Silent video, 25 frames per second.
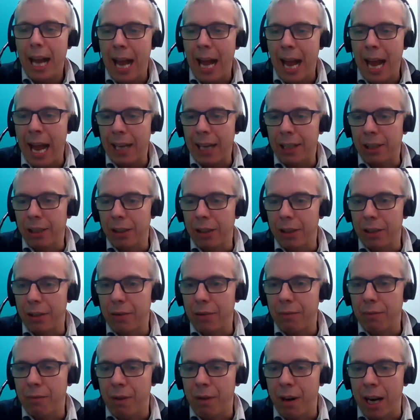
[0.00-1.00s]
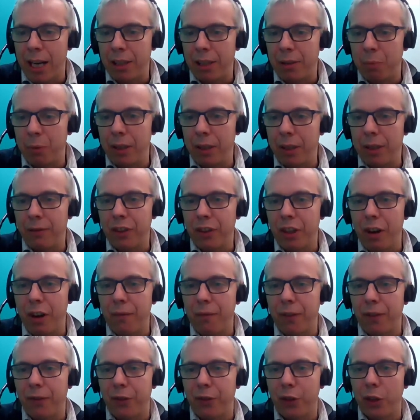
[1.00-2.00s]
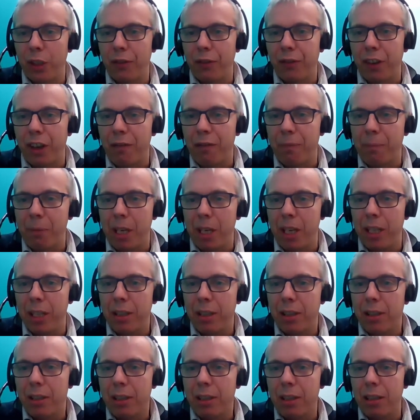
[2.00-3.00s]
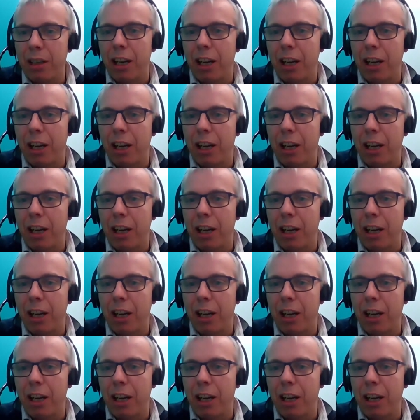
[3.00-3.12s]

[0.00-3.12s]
Excellent. Right, we have gone for 45 minutes.